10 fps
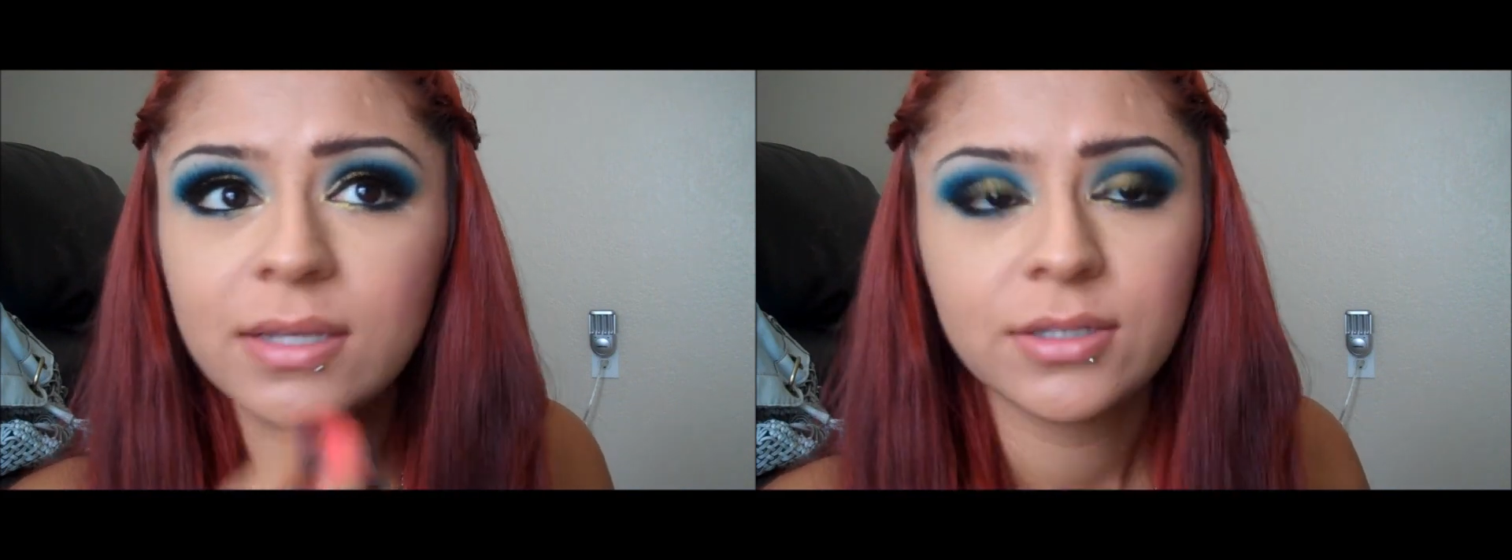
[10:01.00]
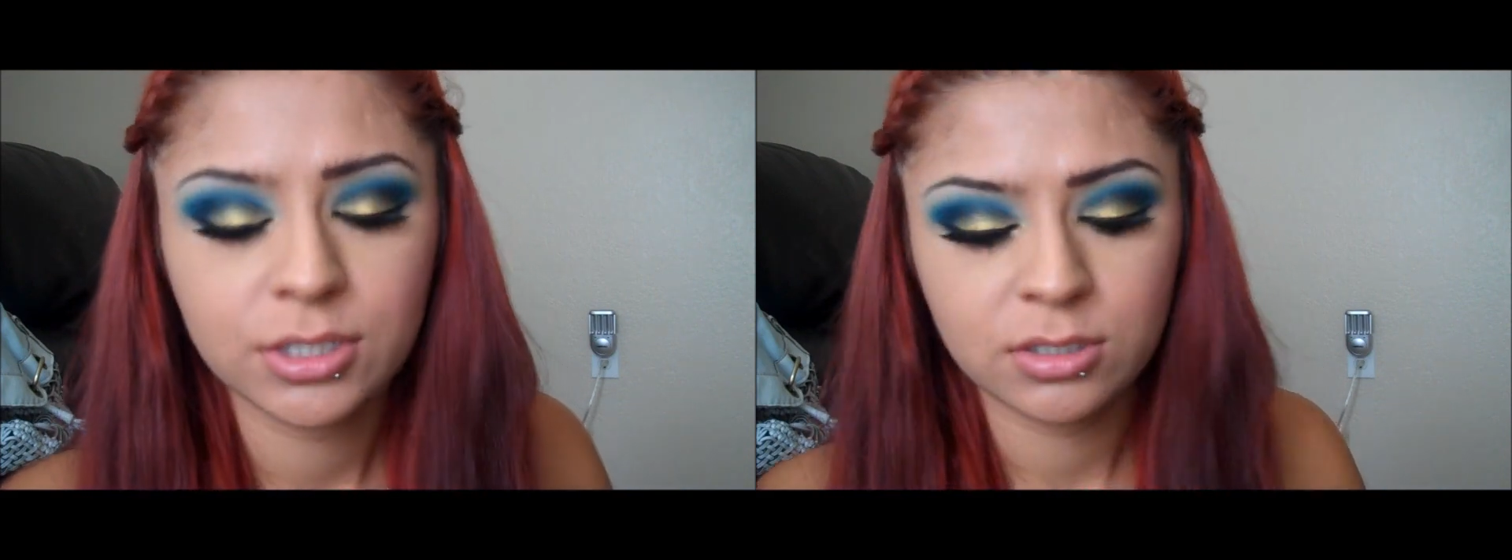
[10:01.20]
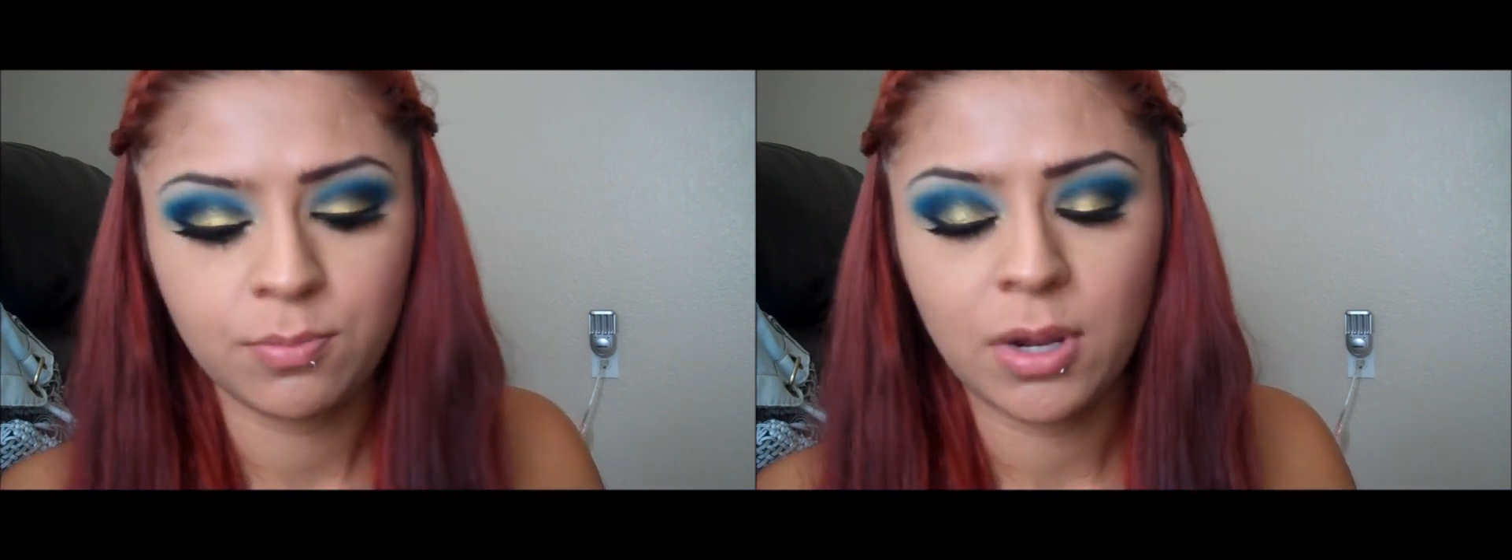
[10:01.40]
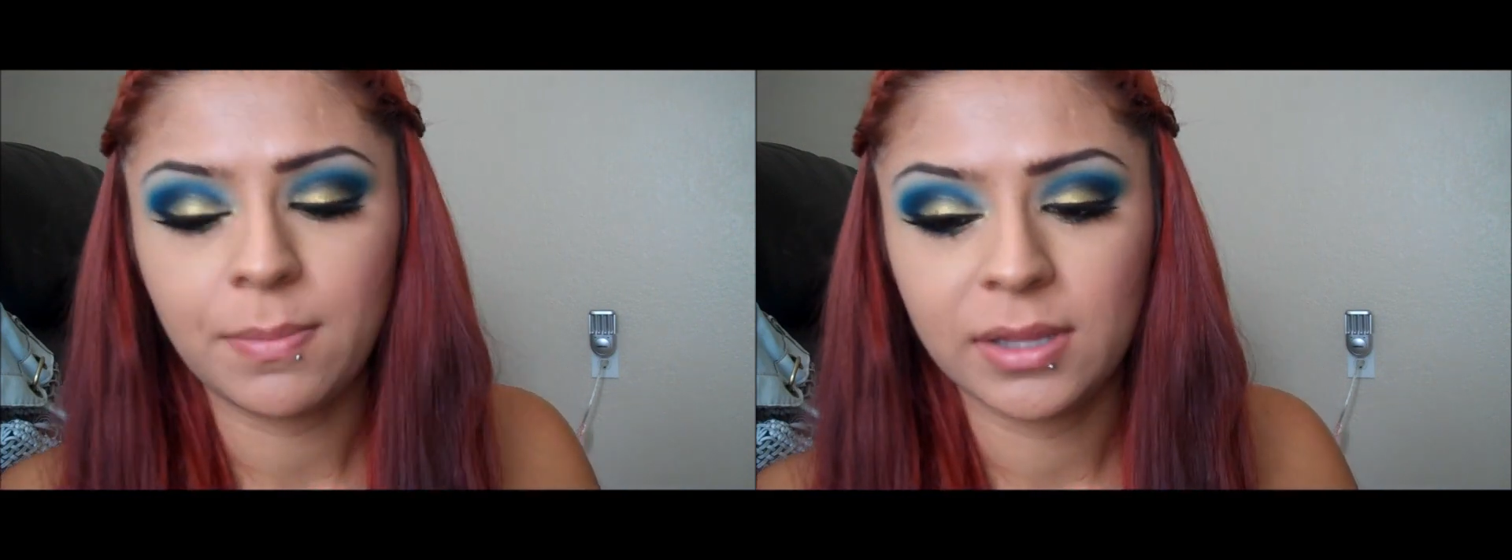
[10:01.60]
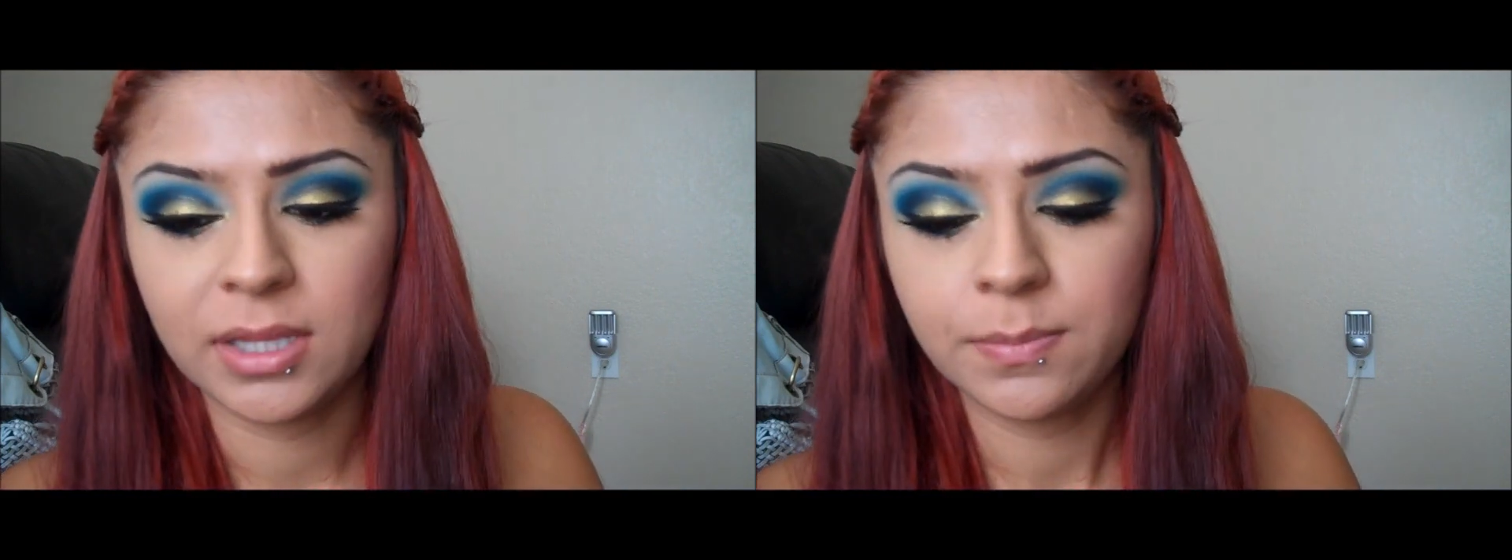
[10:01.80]
just to prep
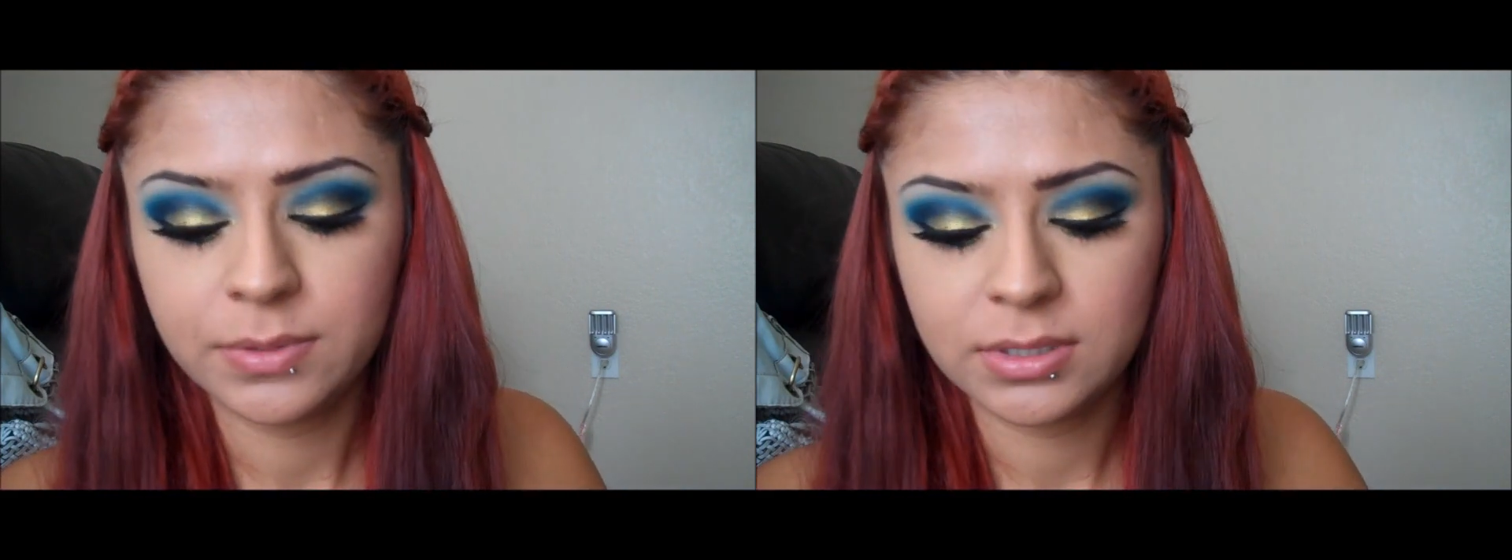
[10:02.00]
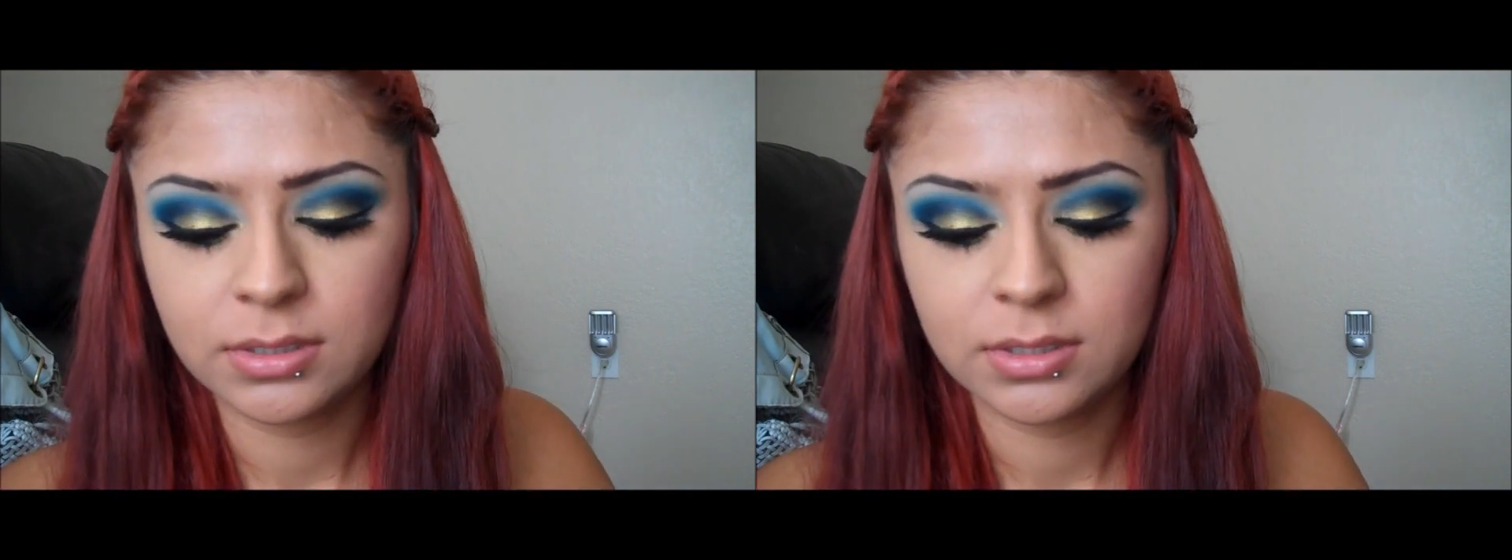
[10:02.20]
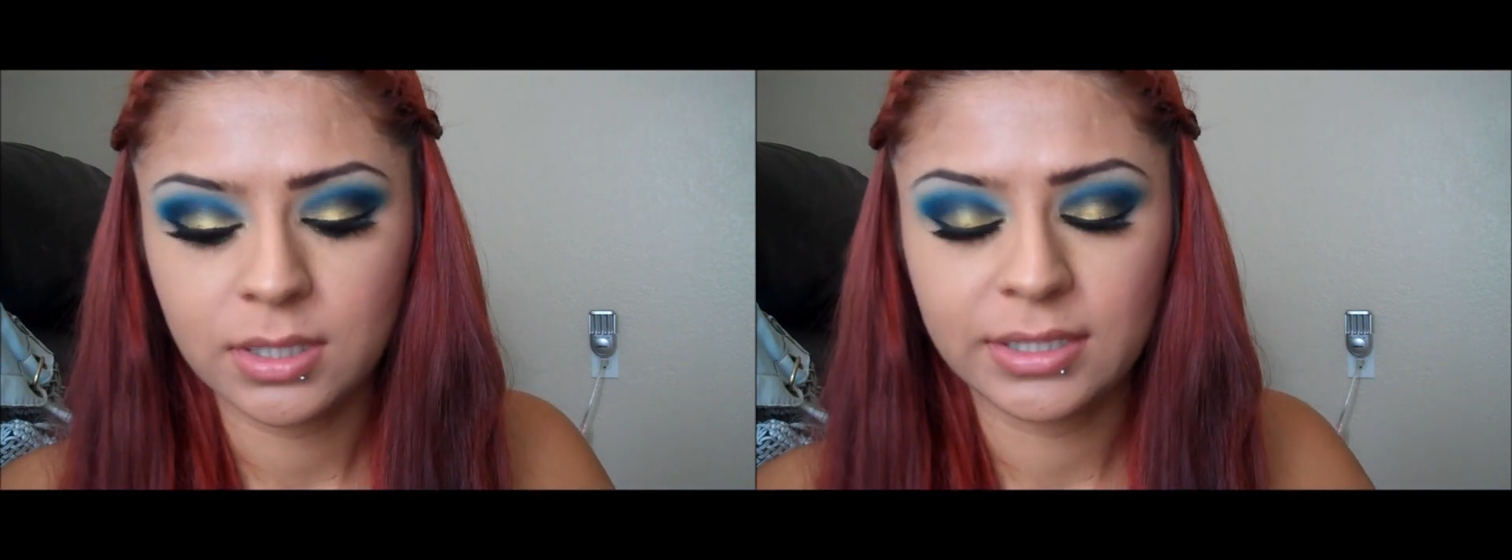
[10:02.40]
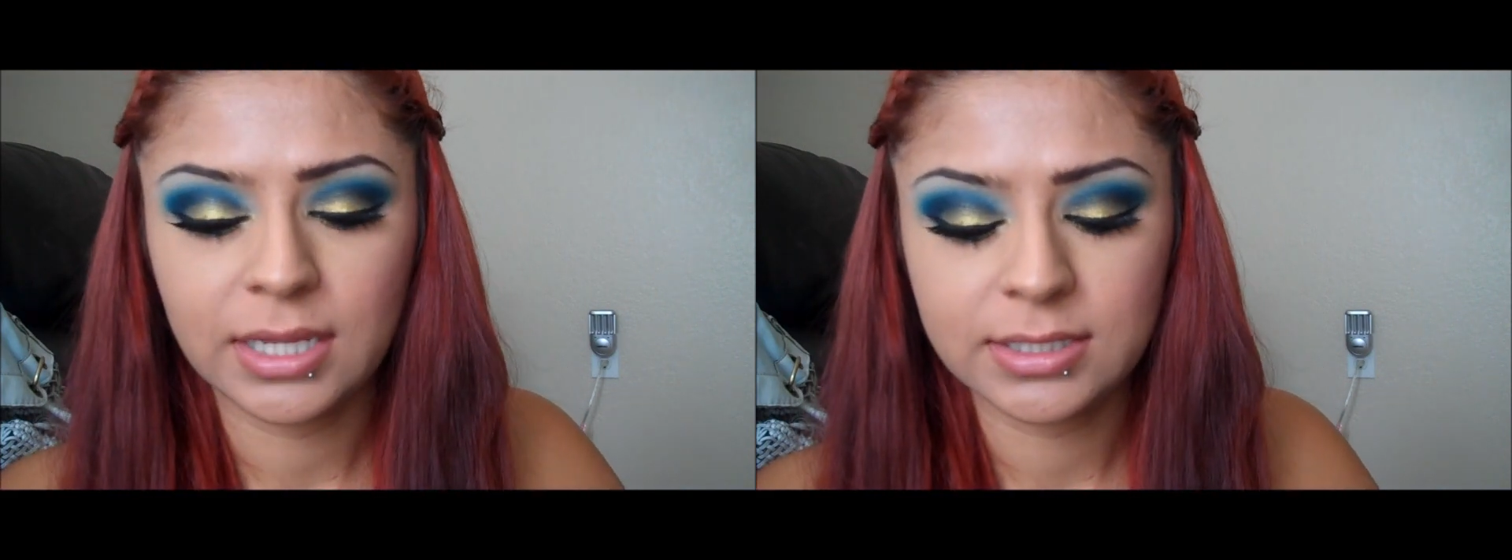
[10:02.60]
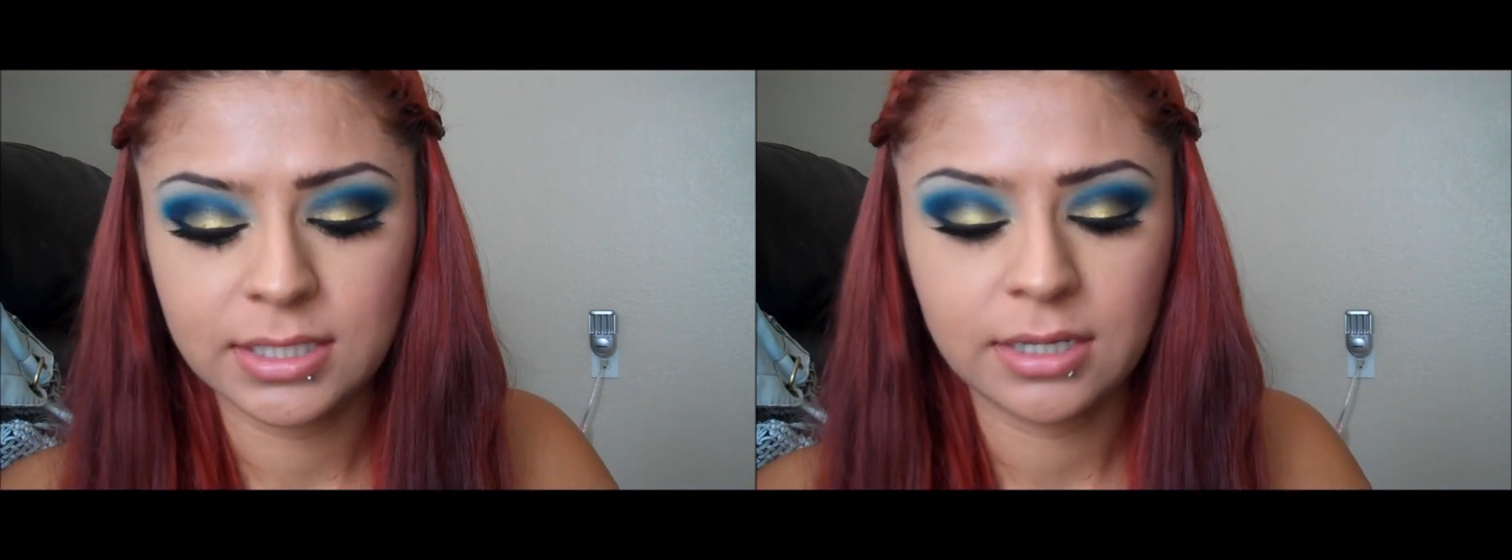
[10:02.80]
my lips to let
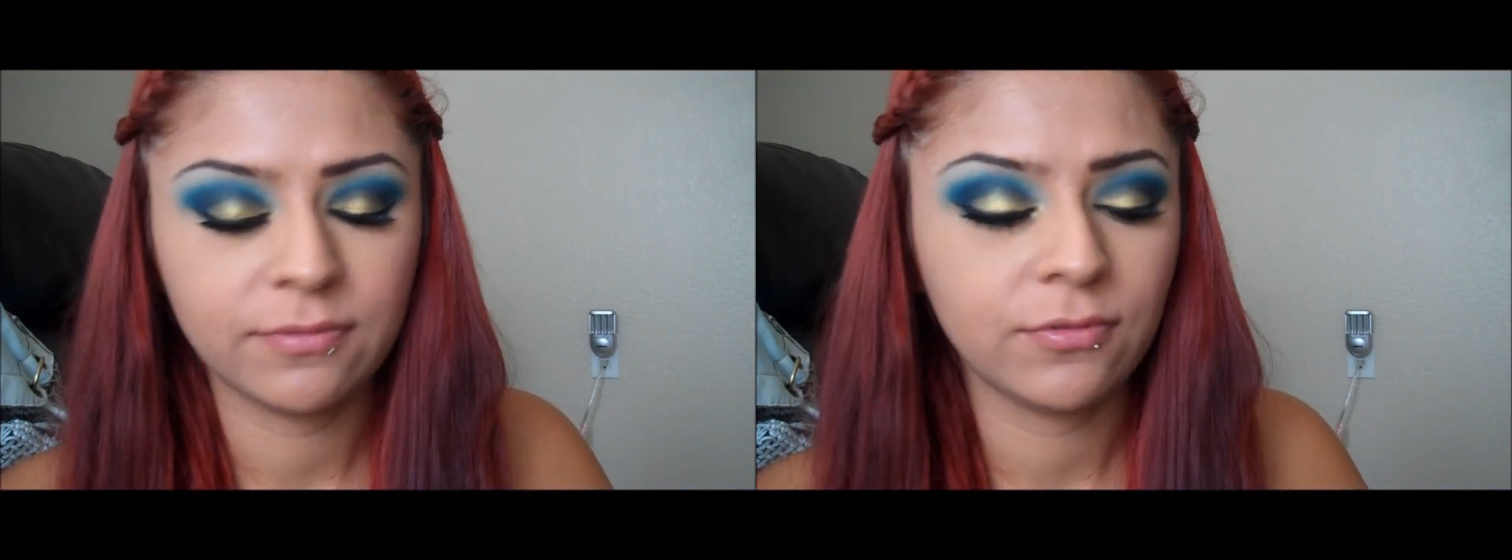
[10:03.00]
that sit in